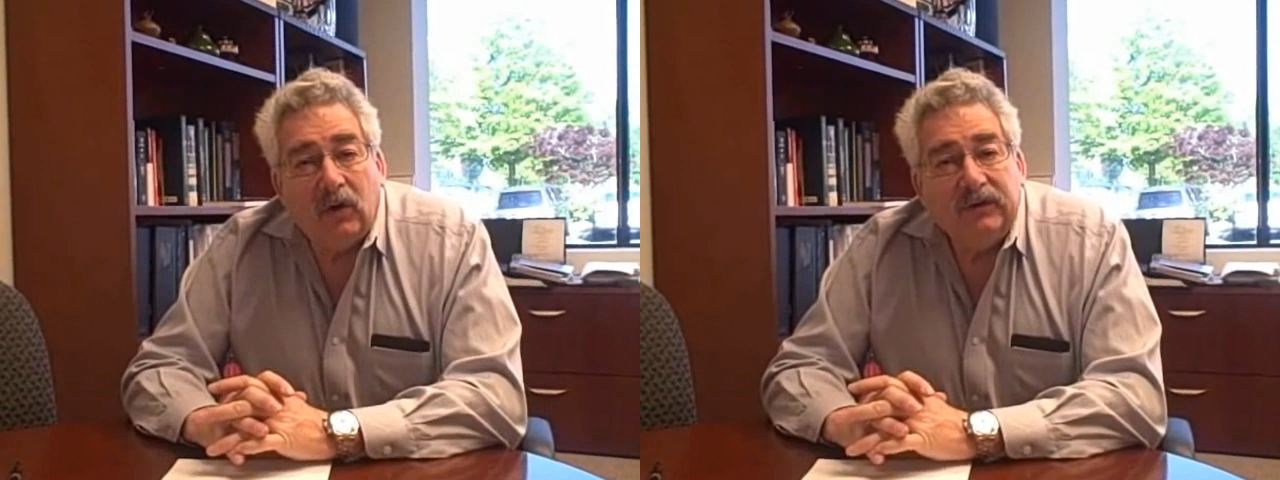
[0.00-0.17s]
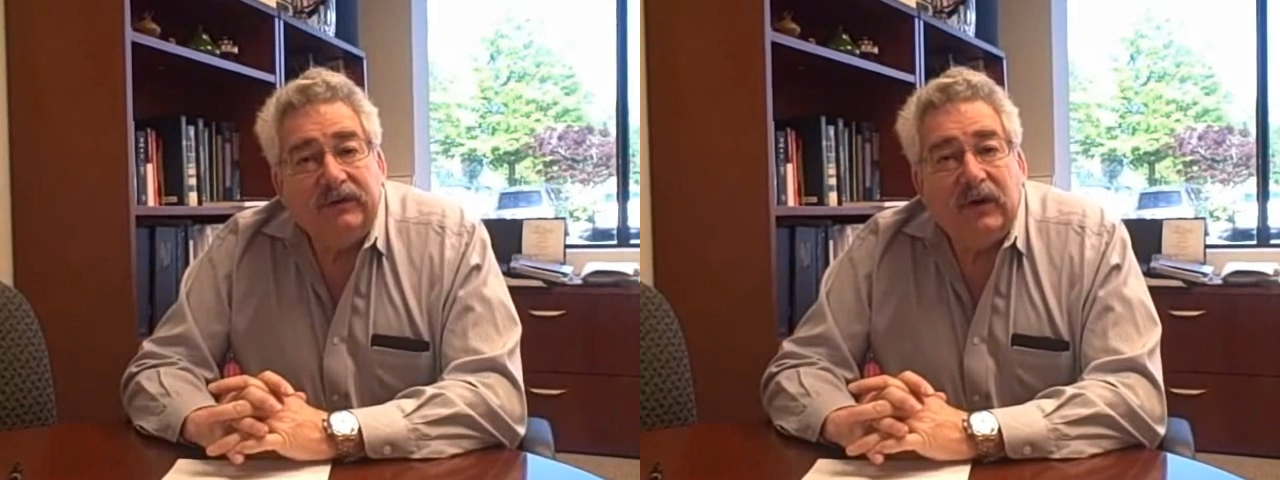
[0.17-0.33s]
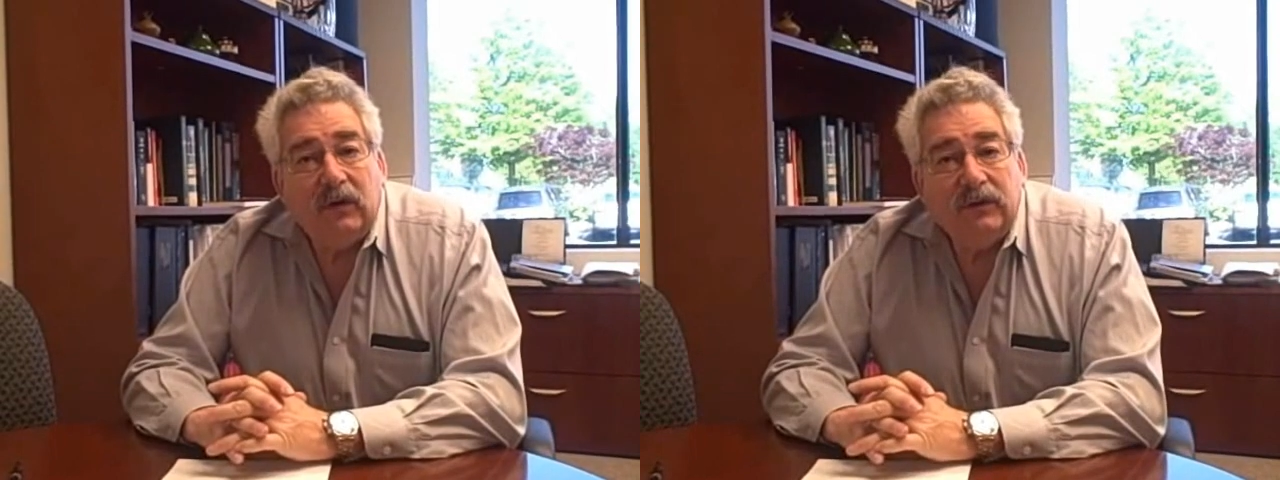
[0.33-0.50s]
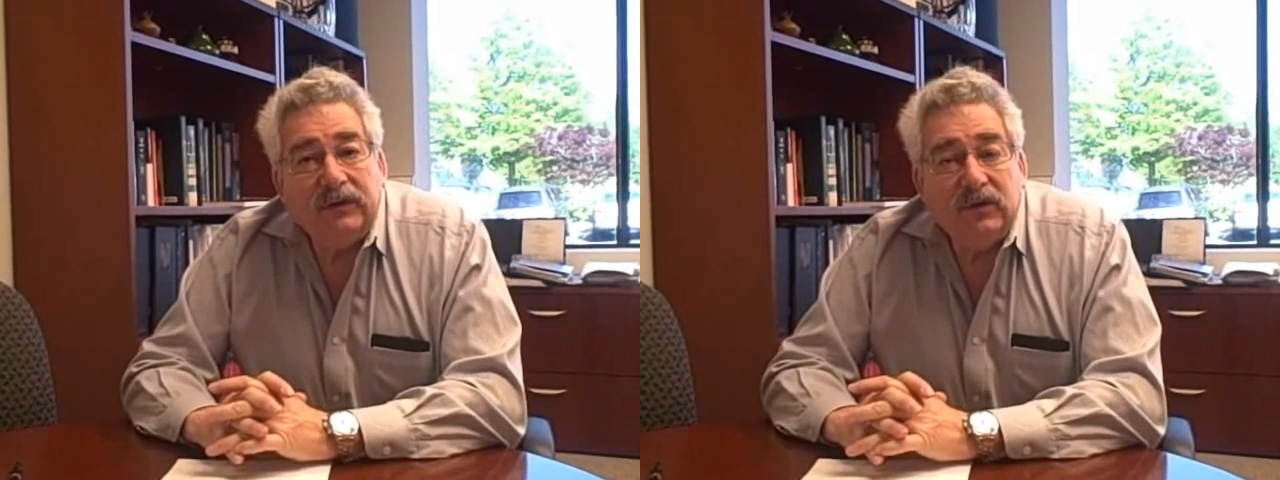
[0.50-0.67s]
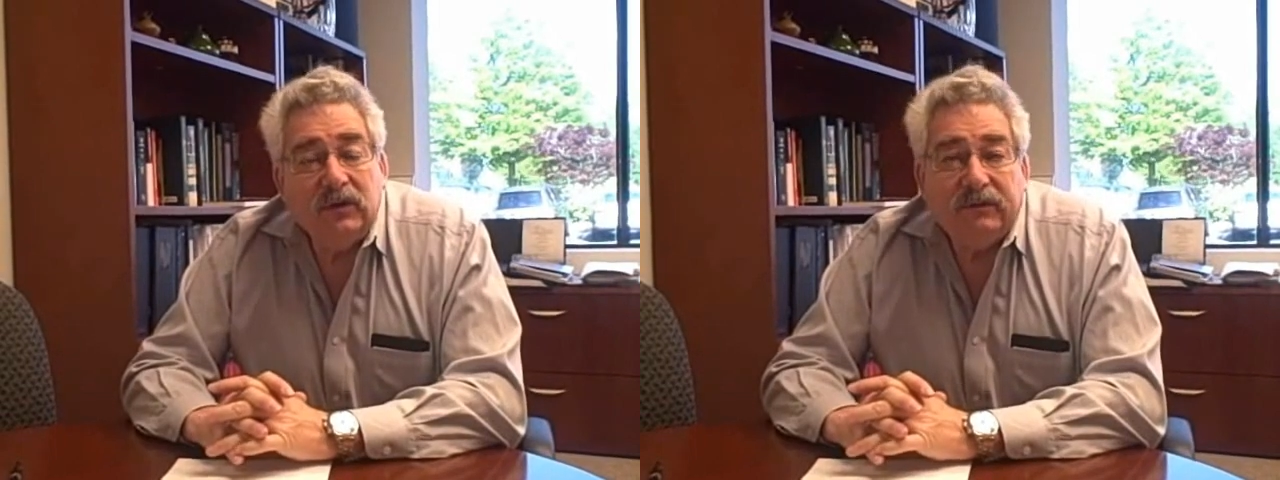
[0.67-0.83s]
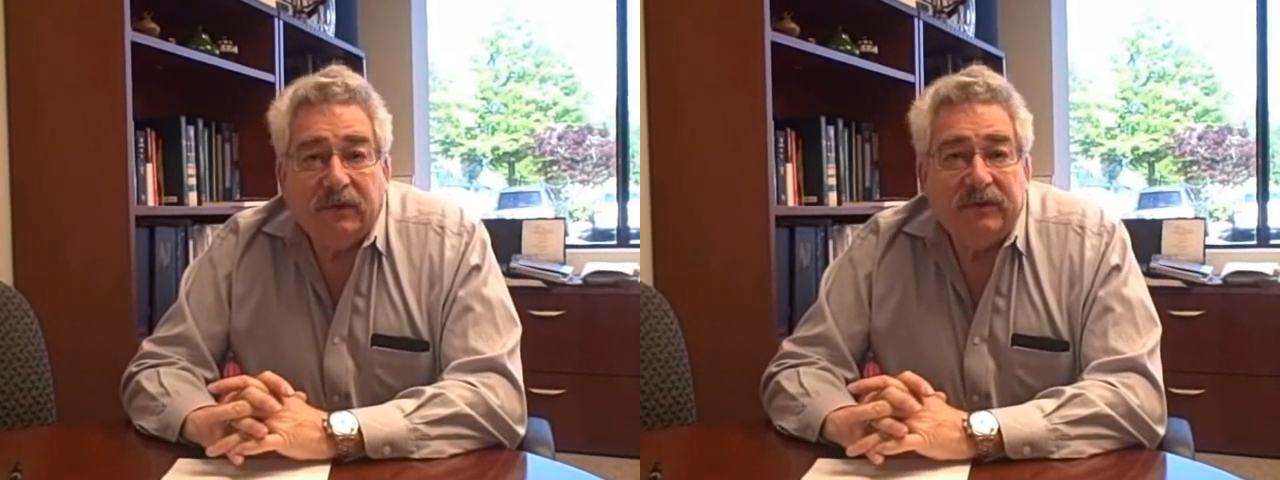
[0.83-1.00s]
Also, the
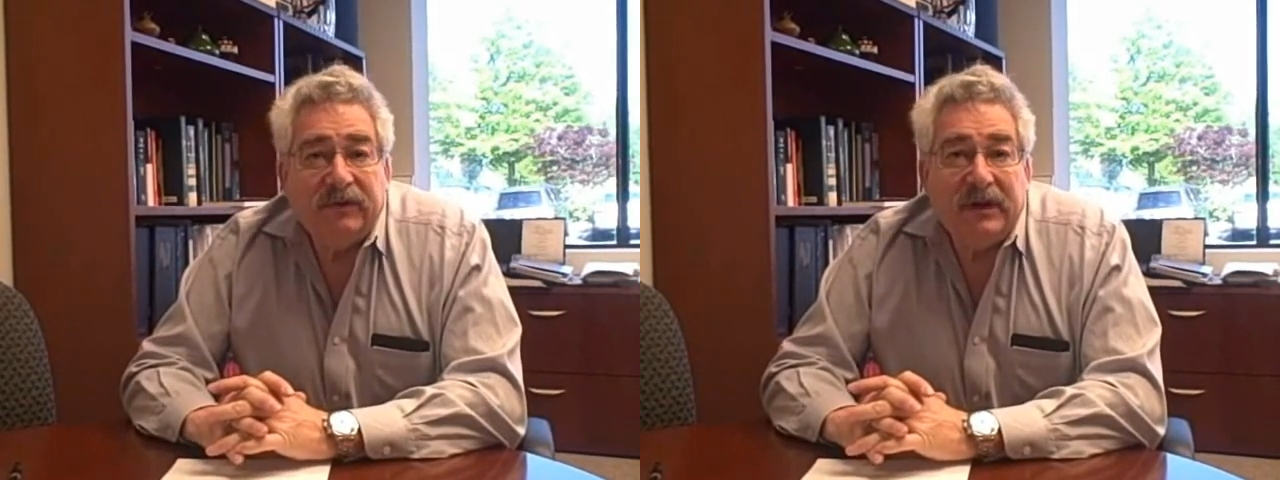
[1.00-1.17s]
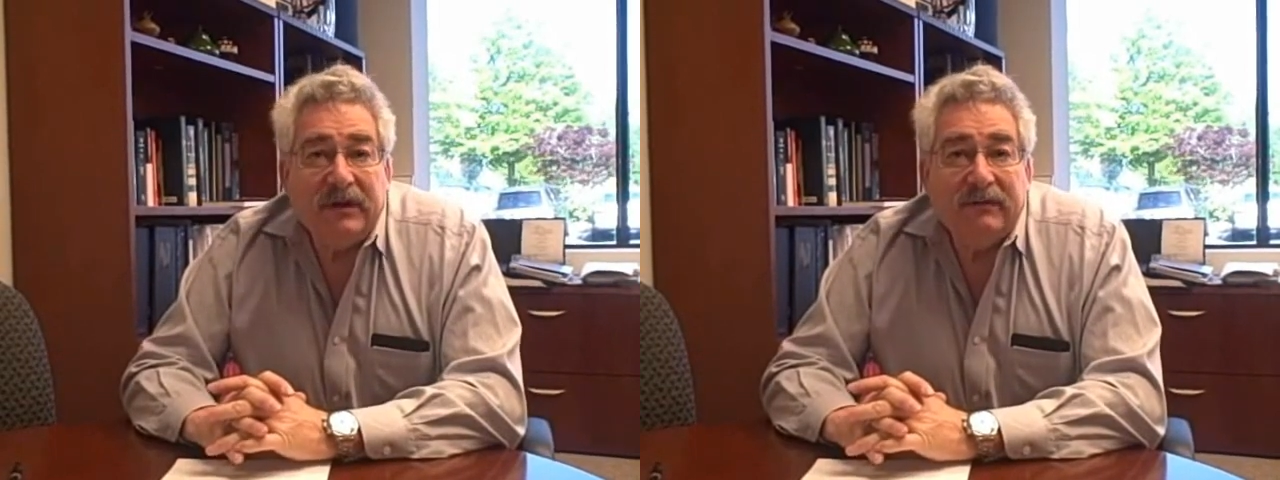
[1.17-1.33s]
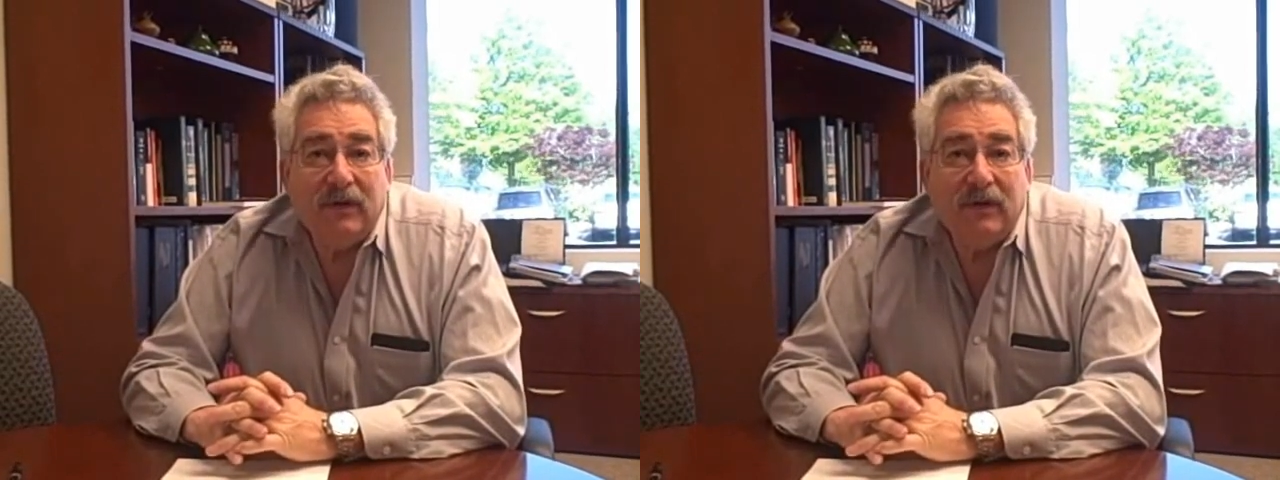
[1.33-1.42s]
University